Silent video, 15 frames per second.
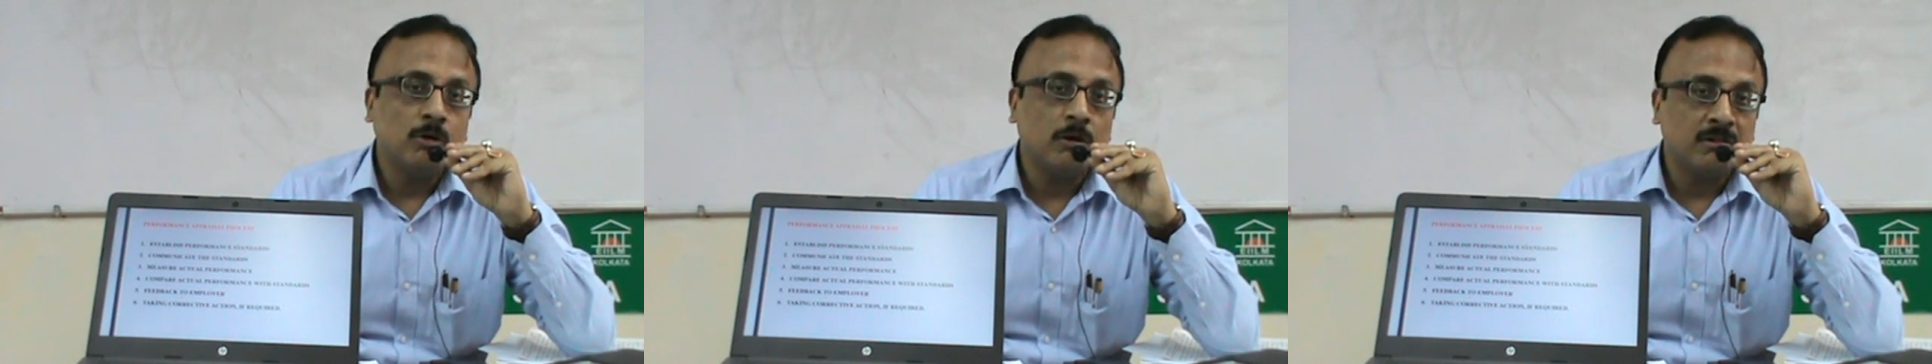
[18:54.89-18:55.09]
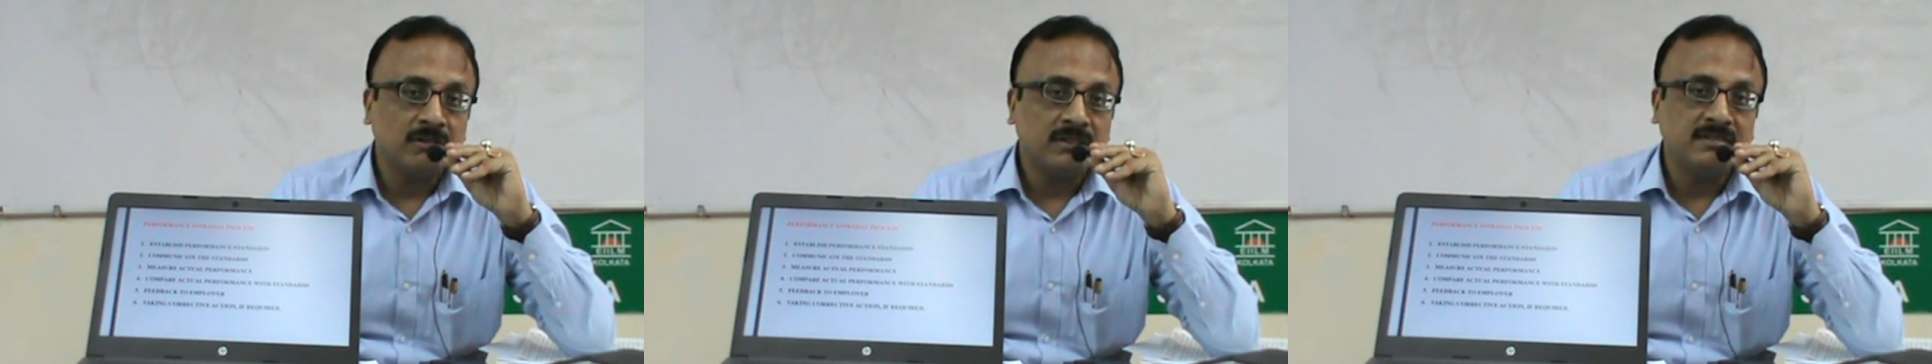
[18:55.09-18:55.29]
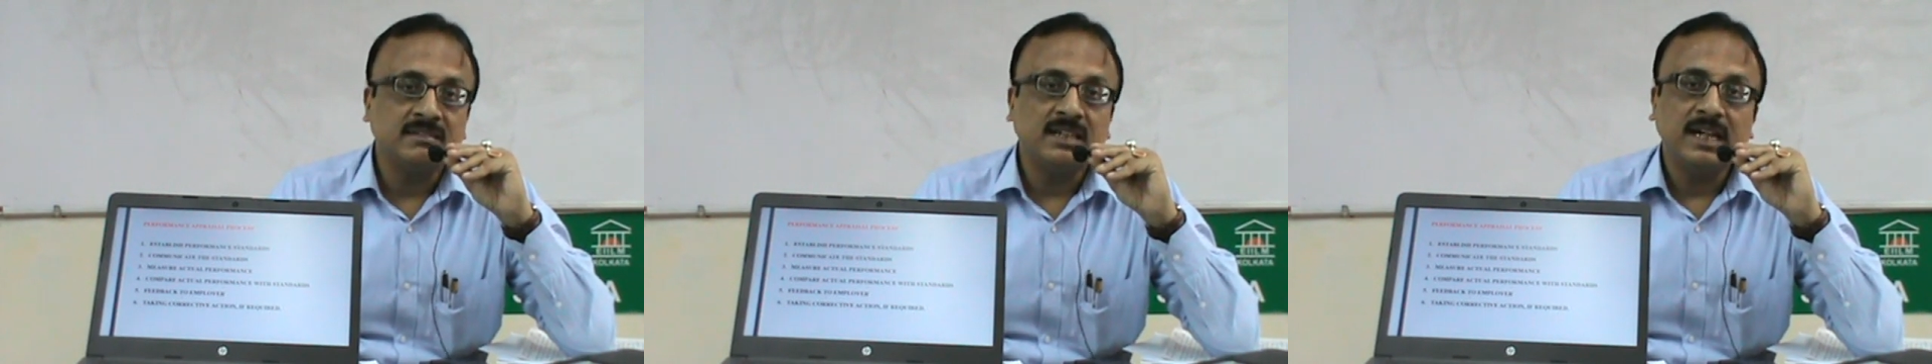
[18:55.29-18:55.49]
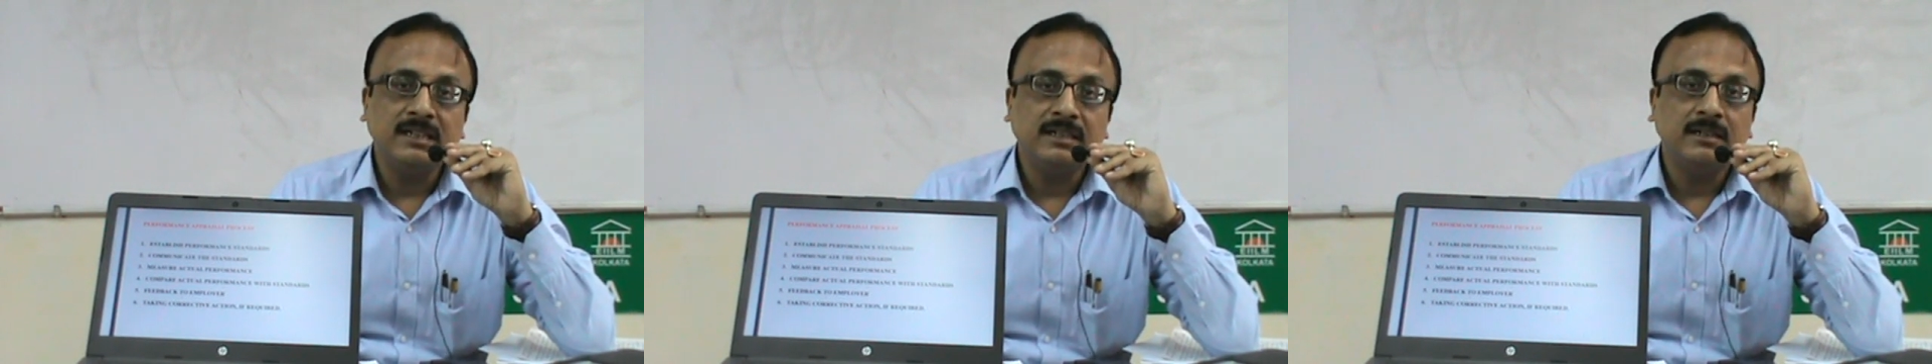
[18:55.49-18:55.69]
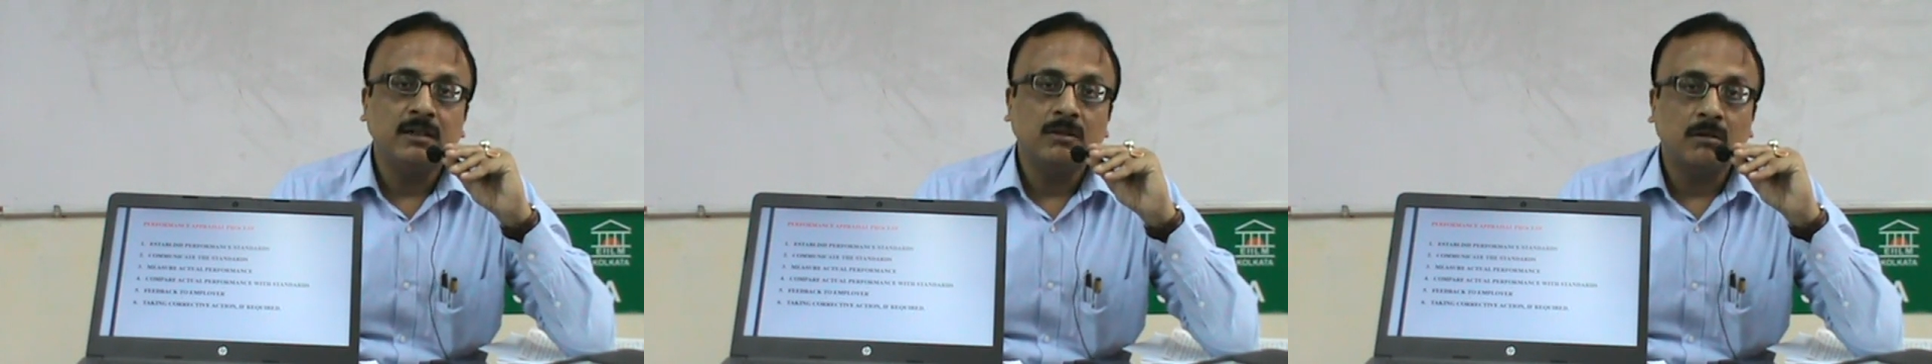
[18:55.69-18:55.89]
or
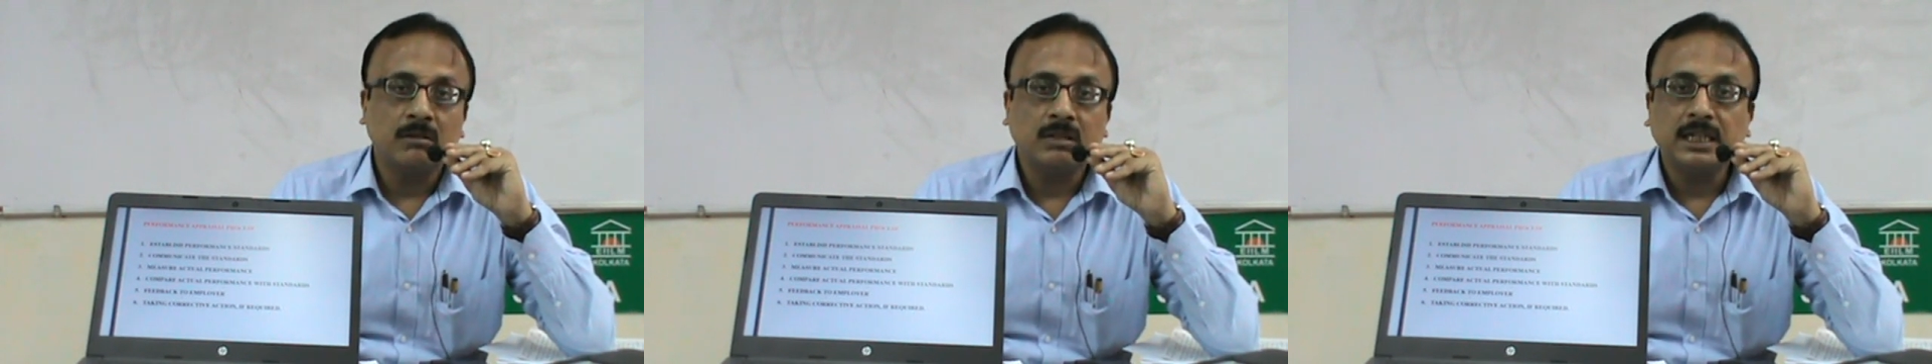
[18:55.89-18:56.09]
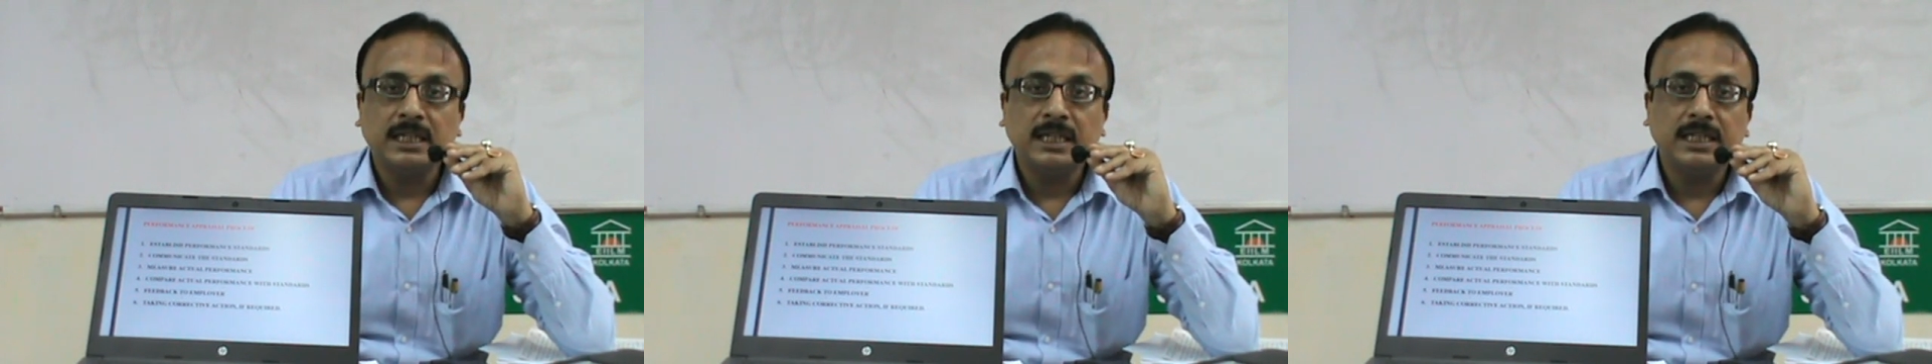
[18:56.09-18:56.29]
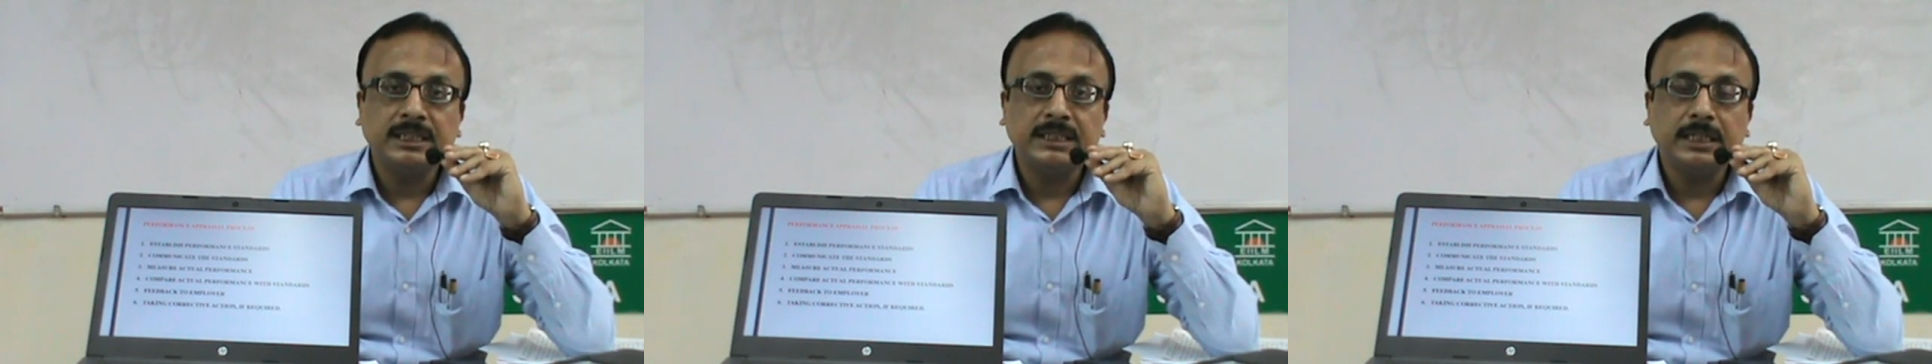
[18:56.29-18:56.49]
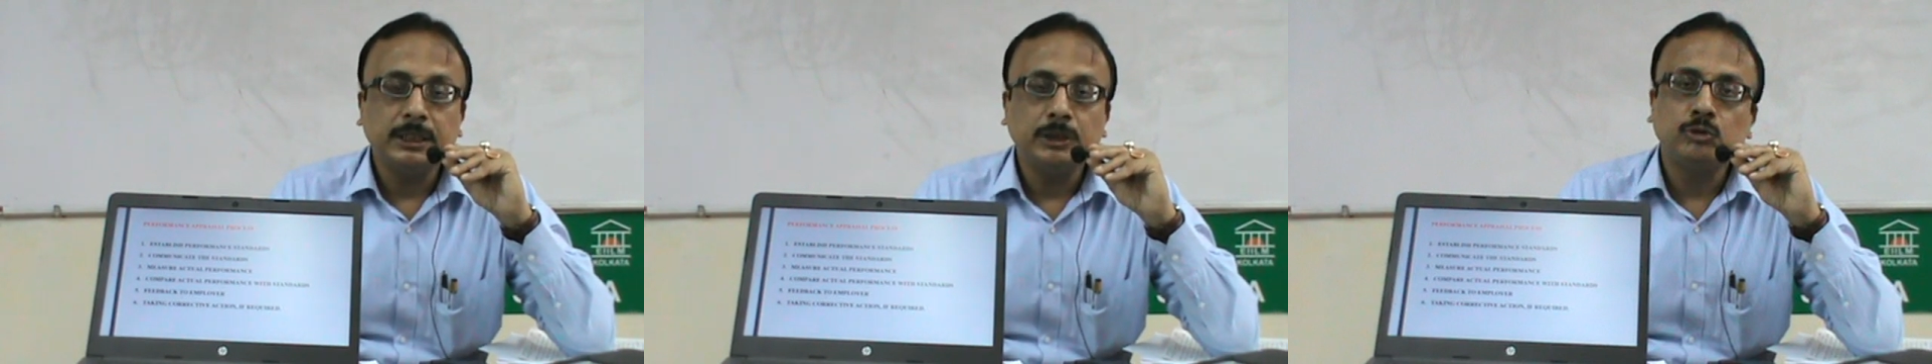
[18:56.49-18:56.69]
designed in an organization,